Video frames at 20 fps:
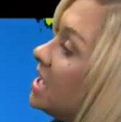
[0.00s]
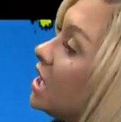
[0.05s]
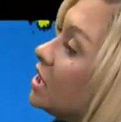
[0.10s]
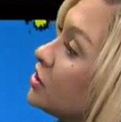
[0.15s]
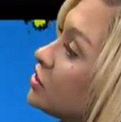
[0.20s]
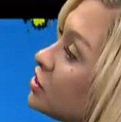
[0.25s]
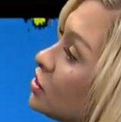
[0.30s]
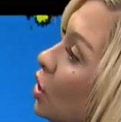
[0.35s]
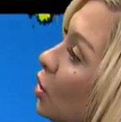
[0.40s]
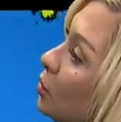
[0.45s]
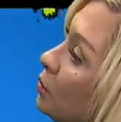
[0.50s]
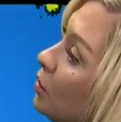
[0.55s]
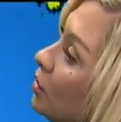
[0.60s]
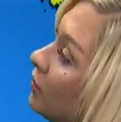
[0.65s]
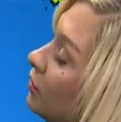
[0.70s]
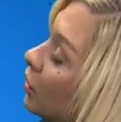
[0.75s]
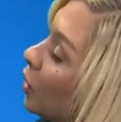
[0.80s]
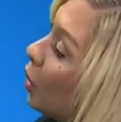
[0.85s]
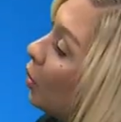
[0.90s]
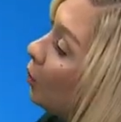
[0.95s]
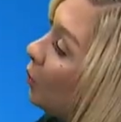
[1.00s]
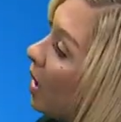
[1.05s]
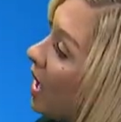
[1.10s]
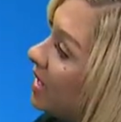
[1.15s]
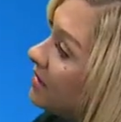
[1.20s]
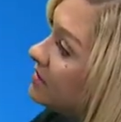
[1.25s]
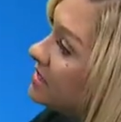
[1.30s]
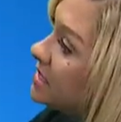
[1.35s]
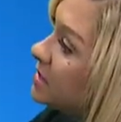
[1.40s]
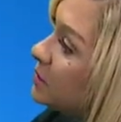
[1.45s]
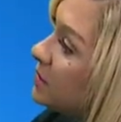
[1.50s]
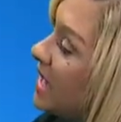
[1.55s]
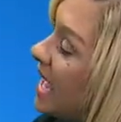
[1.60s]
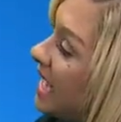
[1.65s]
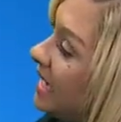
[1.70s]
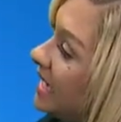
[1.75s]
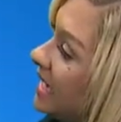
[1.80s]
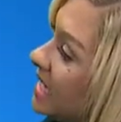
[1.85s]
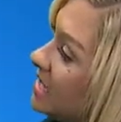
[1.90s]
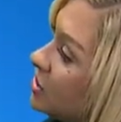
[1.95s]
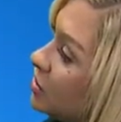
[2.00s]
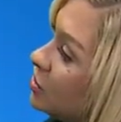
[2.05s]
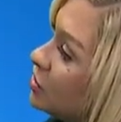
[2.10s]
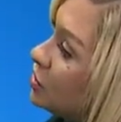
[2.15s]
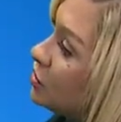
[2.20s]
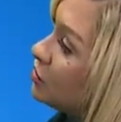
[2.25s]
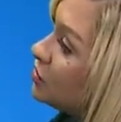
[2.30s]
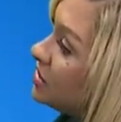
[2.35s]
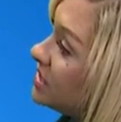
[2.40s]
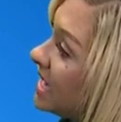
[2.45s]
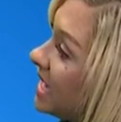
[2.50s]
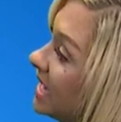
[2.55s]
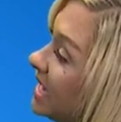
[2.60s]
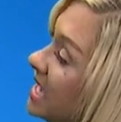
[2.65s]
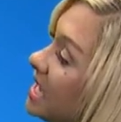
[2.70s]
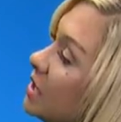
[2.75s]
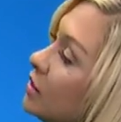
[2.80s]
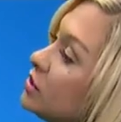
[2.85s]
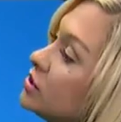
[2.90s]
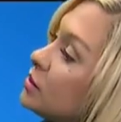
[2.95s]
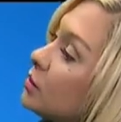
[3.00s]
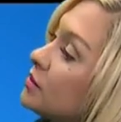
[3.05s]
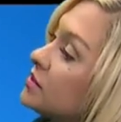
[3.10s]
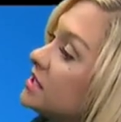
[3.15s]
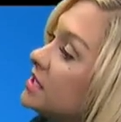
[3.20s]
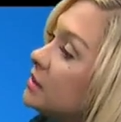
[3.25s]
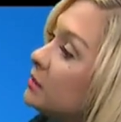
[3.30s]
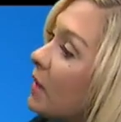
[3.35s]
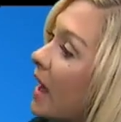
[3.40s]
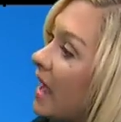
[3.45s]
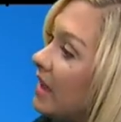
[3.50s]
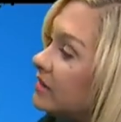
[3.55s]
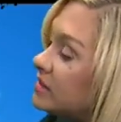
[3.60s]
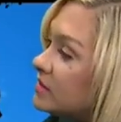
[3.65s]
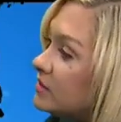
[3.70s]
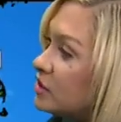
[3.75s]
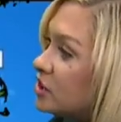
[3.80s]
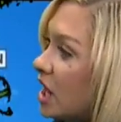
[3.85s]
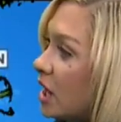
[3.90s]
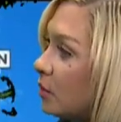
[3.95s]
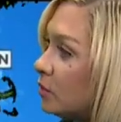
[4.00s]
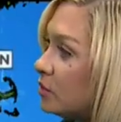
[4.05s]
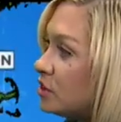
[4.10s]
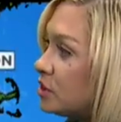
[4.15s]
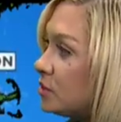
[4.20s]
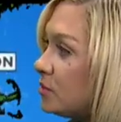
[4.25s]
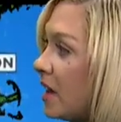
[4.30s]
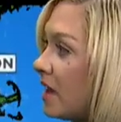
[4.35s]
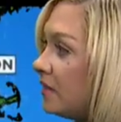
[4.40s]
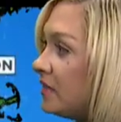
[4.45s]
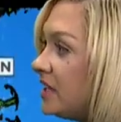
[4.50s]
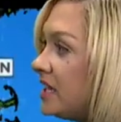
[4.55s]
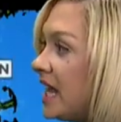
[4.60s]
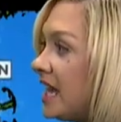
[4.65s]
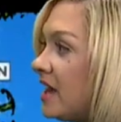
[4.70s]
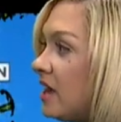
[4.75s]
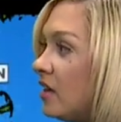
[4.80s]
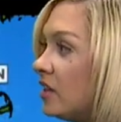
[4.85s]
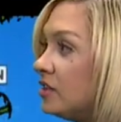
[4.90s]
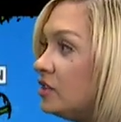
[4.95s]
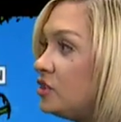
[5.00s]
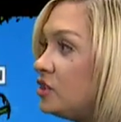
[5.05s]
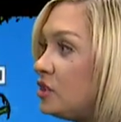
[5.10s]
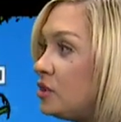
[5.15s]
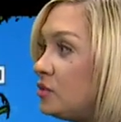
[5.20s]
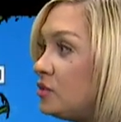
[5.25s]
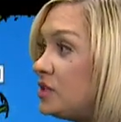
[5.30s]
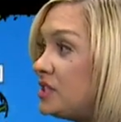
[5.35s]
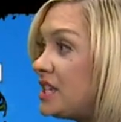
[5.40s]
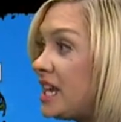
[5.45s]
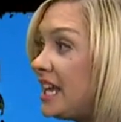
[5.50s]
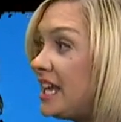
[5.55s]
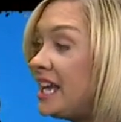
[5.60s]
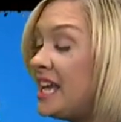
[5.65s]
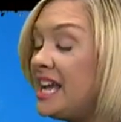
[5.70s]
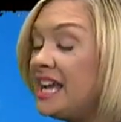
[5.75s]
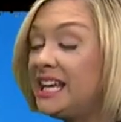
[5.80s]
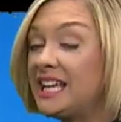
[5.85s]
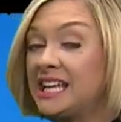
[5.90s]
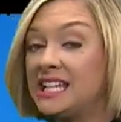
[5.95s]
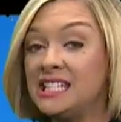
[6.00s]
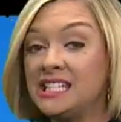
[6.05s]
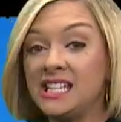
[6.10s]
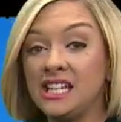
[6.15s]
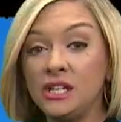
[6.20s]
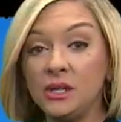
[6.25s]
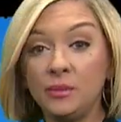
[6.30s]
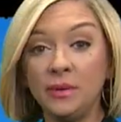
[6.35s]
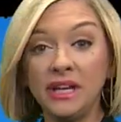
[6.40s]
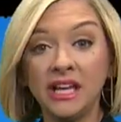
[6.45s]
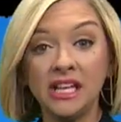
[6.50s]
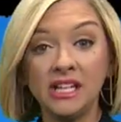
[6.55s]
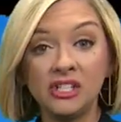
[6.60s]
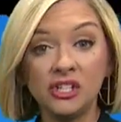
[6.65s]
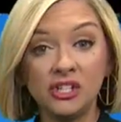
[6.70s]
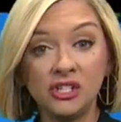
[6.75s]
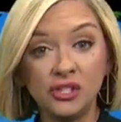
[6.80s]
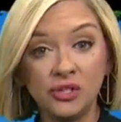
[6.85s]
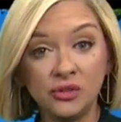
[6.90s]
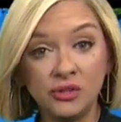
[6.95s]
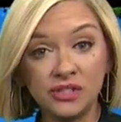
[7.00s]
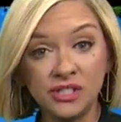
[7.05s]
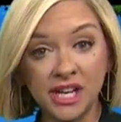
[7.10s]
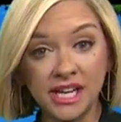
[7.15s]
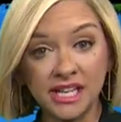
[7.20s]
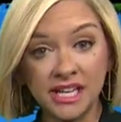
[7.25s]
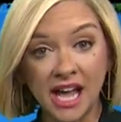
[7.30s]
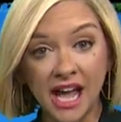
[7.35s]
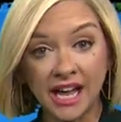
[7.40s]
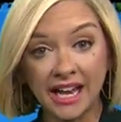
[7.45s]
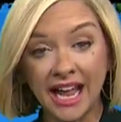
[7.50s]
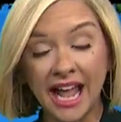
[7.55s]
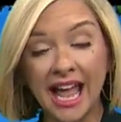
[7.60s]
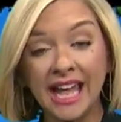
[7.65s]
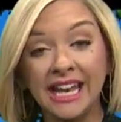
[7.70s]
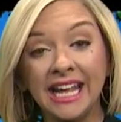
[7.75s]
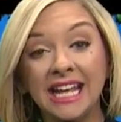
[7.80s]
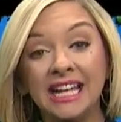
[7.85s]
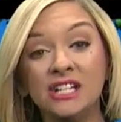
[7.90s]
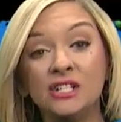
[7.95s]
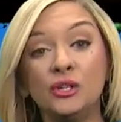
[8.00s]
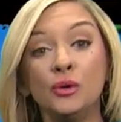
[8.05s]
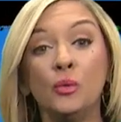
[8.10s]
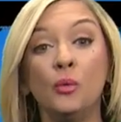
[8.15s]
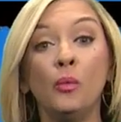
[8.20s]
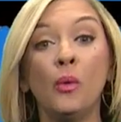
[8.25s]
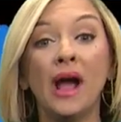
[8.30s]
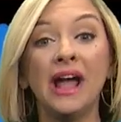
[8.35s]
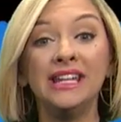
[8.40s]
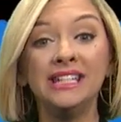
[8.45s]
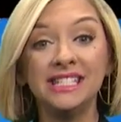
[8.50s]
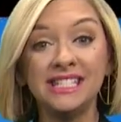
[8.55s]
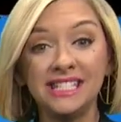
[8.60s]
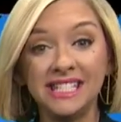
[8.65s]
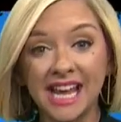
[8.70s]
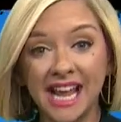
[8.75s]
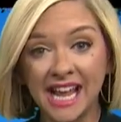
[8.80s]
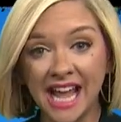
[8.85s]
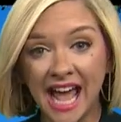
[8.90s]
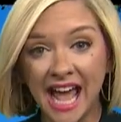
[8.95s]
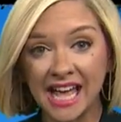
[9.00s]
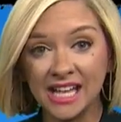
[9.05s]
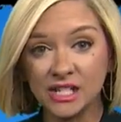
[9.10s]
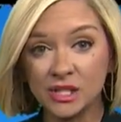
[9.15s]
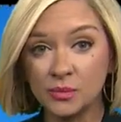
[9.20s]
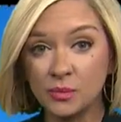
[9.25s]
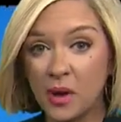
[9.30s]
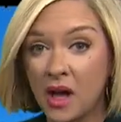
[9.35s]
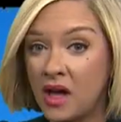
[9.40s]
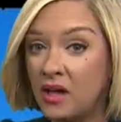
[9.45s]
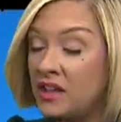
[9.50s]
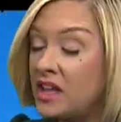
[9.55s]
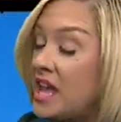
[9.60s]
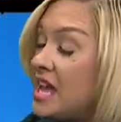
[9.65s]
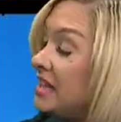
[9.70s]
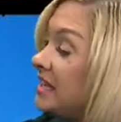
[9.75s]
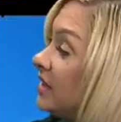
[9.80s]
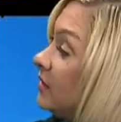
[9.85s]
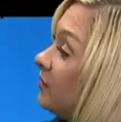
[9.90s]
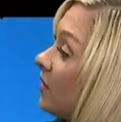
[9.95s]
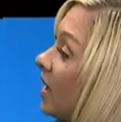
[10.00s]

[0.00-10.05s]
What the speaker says: a slow mover, arrives as we head into Tuesday. So we'll see rounds of showers throughout the day on Tuesday, continuing into Tuesday night and into Wednesday as well. Then